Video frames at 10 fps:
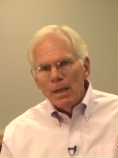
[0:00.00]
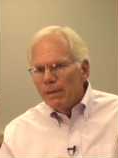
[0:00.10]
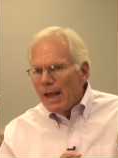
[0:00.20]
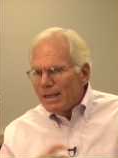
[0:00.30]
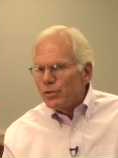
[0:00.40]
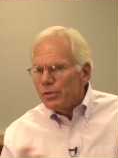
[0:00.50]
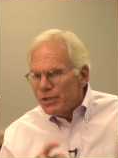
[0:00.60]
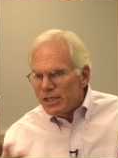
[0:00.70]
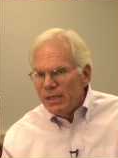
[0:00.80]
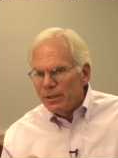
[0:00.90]
That's your
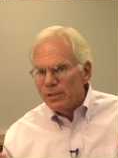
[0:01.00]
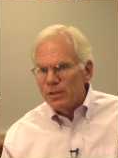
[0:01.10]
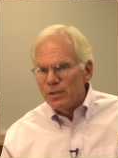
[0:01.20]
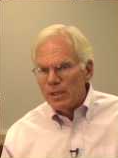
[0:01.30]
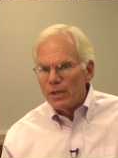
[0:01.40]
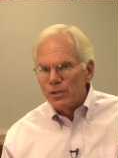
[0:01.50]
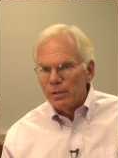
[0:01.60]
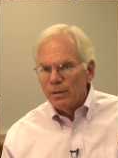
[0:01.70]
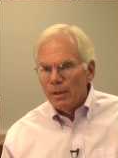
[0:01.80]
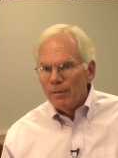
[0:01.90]
synthesis section.
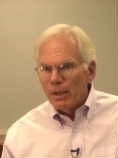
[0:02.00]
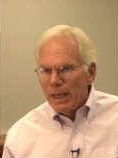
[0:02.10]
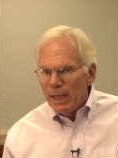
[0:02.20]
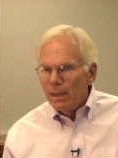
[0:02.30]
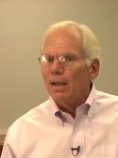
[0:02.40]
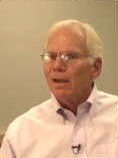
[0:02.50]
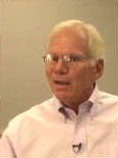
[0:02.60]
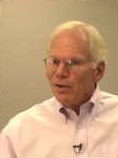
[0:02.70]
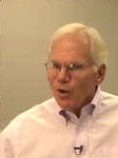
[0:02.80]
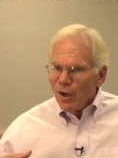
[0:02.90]
Again,
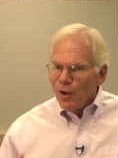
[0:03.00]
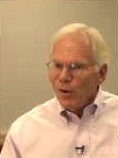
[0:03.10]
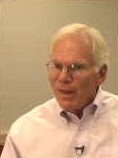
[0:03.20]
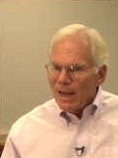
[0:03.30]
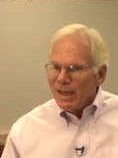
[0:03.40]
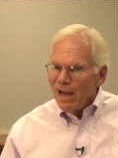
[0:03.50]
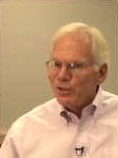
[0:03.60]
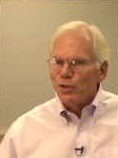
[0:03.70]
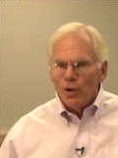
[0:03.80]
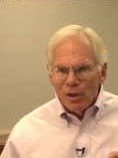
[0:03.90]
you're going to go to that
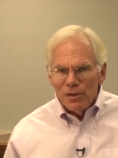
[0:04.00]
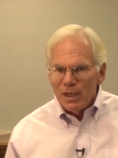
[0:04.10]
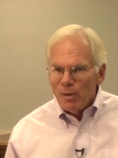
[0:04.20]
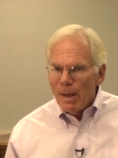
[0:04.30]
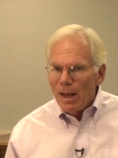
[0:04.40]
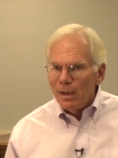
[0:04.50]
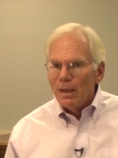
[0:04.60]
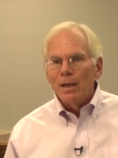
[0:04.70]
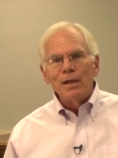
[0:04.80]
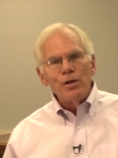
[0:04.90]
couch, you're going to think about it,
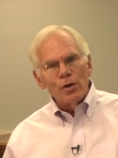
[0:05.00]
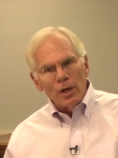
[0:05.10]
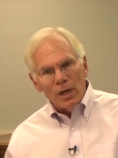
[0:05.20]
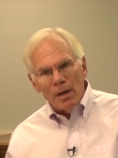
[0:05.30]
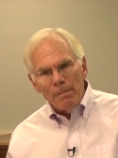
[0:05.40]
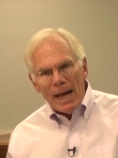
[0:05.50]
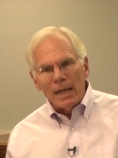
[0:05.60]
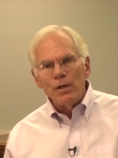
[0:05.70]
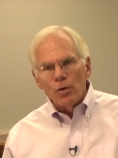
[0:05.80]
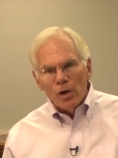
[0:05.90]
you're going to come
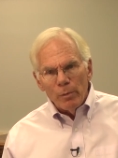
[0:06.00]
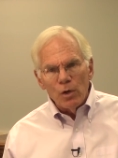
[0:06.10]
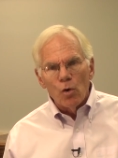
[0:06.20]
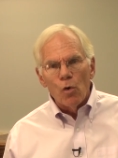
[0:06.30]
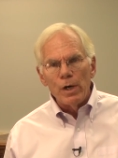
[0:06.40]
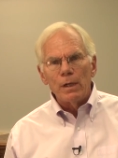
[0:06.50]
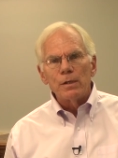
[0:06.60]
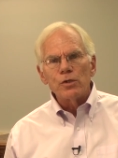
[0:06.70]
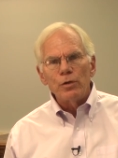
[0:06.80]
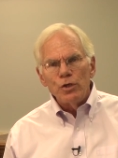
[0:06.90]
back and you're going to record
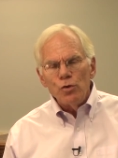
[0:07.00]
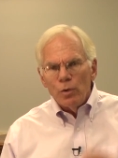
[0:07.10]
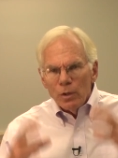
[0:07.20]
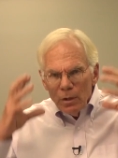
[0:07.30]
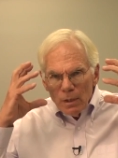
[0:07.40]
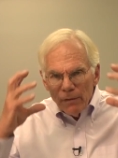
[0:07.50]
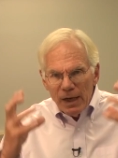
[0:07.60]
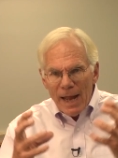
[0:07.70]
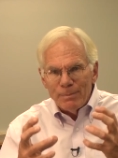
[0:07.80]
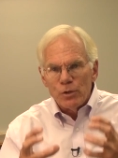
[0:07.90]
it so that you have
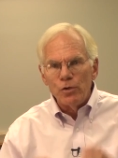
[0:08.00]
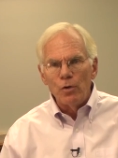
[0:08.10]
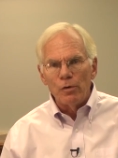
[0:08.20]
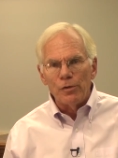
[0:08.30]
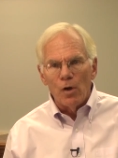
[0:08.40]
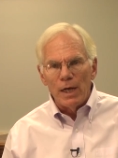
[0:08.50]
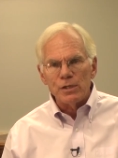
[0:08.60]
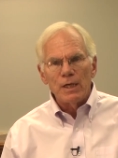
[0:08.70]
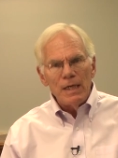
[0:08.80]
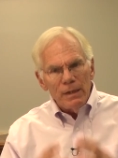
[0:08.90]
captured your
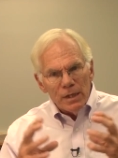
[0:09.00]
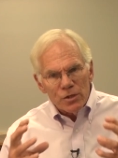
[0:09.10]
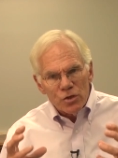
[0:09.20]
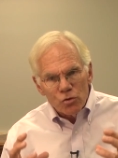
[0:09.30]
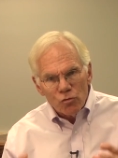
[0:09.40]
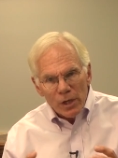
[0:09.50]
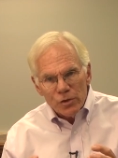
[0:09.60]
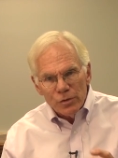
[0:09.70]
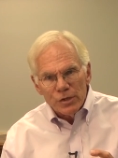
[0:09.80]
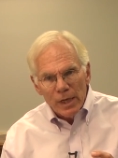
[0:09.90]
thoughts in this
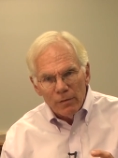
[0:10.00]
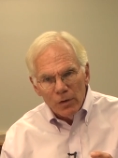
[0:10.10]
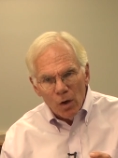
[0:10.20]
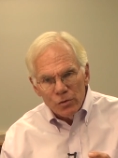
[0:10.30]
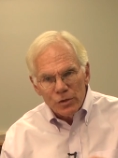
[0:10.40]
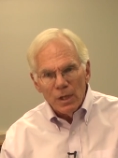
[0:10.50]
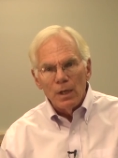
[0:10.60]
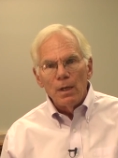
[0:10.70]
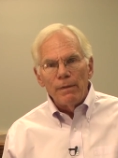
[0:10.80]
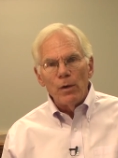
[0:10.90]
structured set of notes
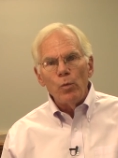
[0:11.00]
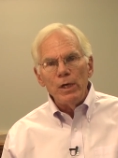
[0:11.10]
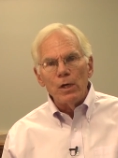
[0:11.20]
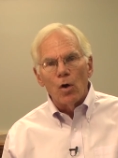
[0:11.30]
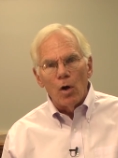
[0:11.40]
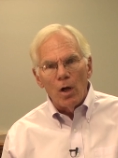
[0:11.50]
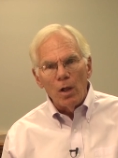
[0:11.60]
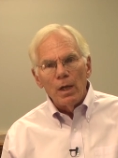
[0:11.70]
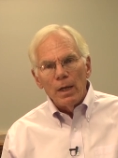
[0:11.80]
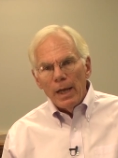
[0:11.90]
that we
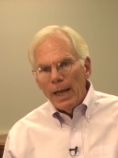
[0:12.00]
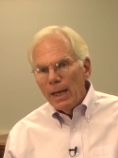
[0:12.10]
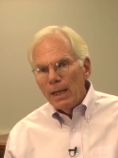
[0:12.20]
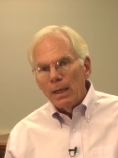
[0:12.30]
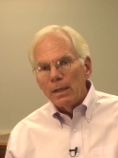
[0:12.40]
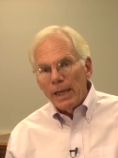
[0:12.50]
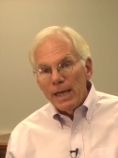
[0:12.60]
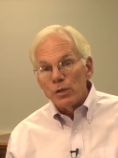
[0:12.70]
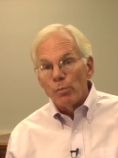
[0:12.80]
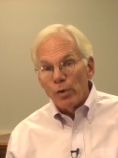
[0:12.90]
call a
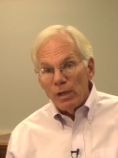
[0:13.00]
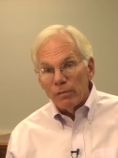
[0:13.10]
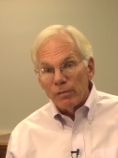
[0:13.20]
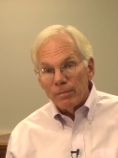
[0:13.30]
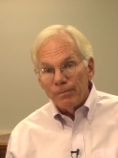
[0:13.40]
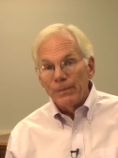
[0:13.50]
case brief.